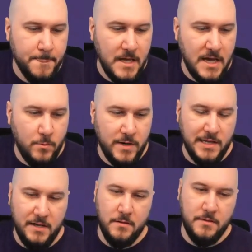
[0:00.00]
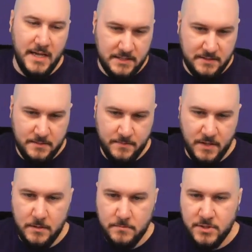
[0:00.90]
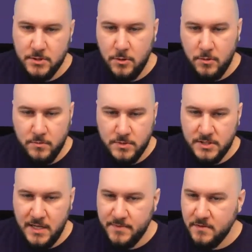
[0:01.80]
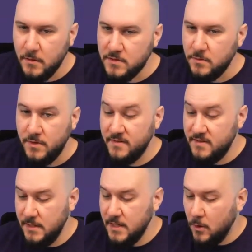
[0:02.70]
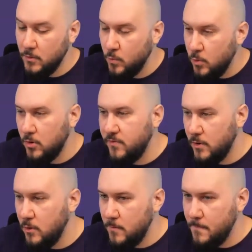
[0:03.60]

And we click on next. Yeah. So steps also, you see now the workflow